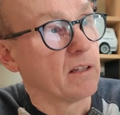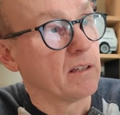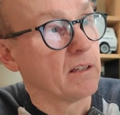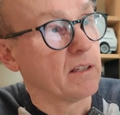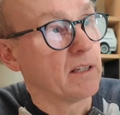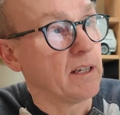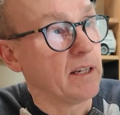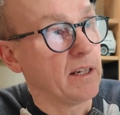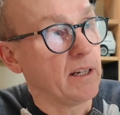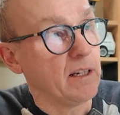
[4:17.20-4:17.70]

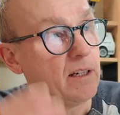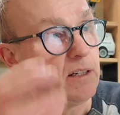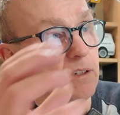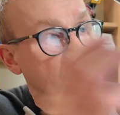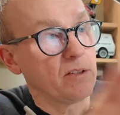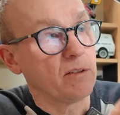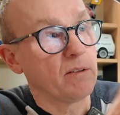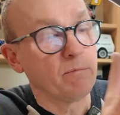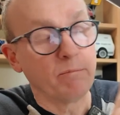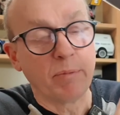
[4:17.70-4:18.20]

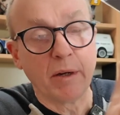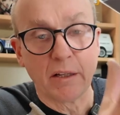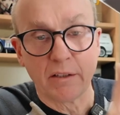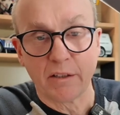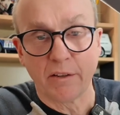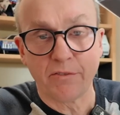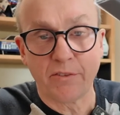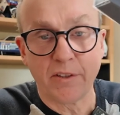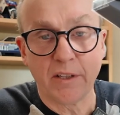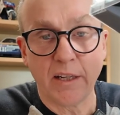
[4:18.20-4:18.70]
The build
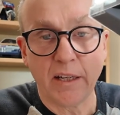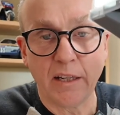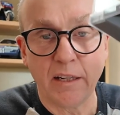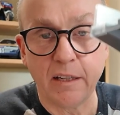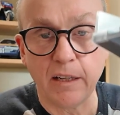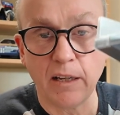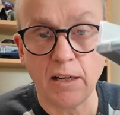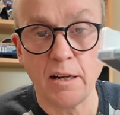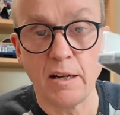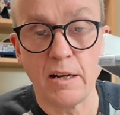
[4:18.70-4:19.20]
of
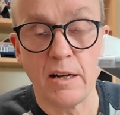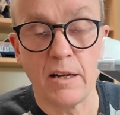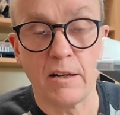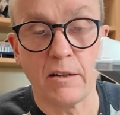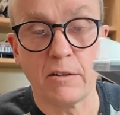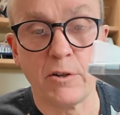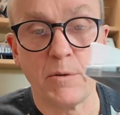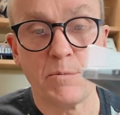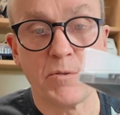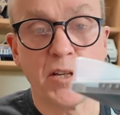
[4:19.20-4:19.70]
the
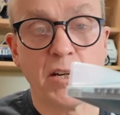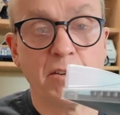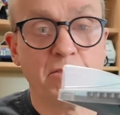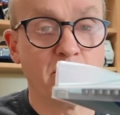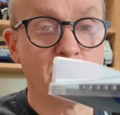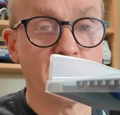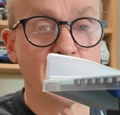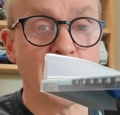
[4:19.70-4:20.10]
Group C from